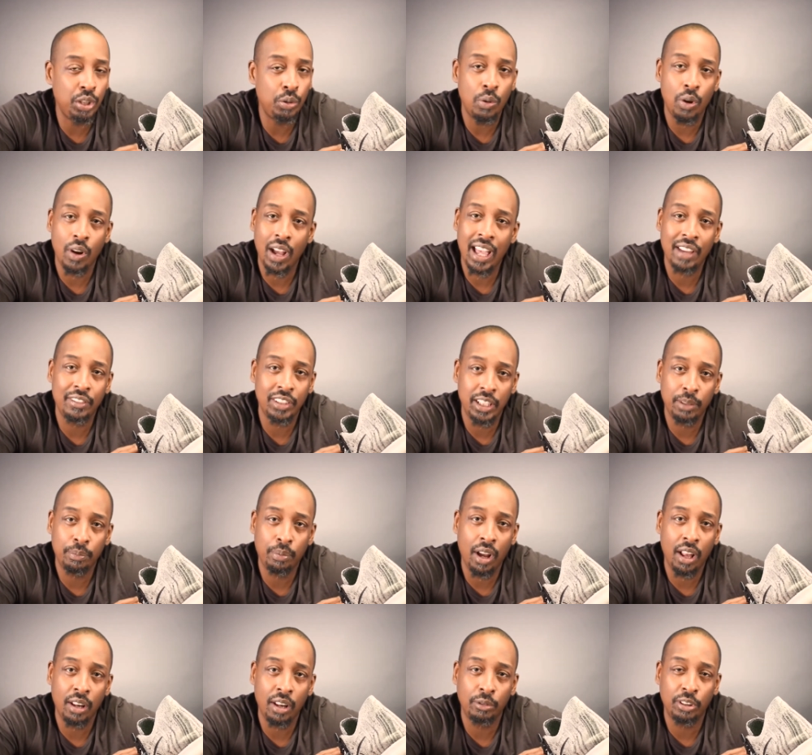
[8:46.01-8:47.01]
You won't have any
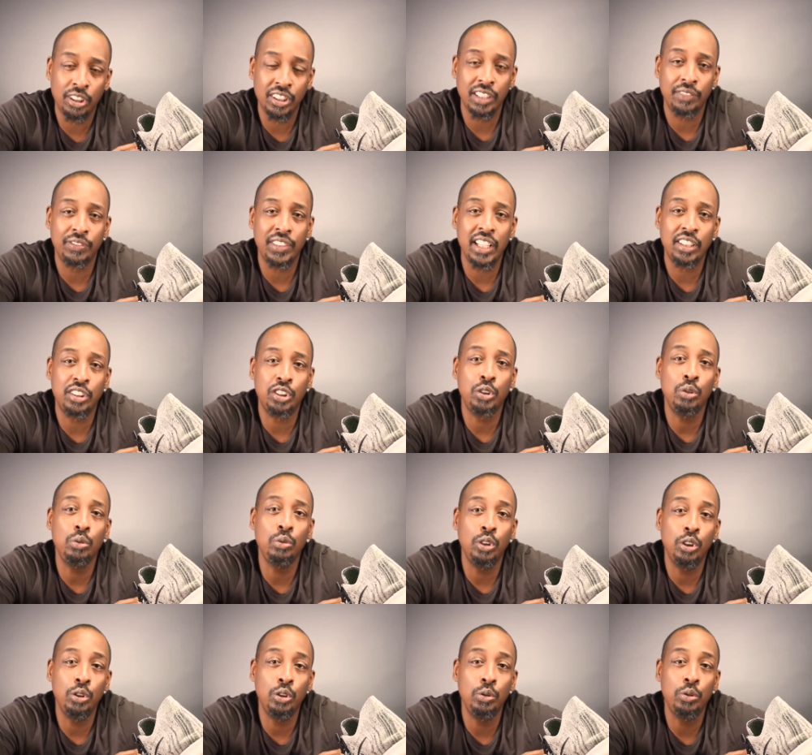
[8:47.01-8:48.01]
problem, because if they're too
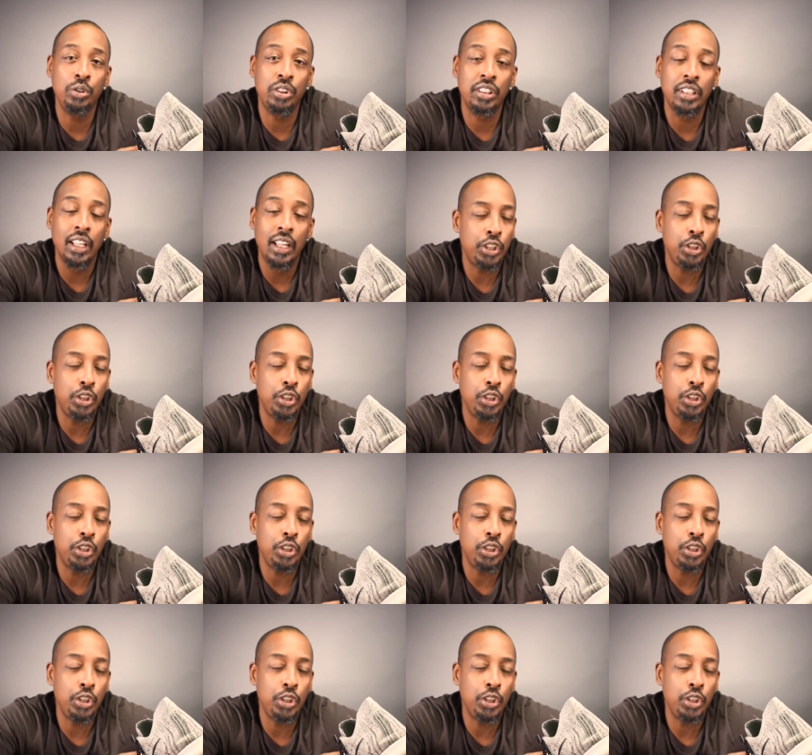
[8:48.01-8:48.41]
loose,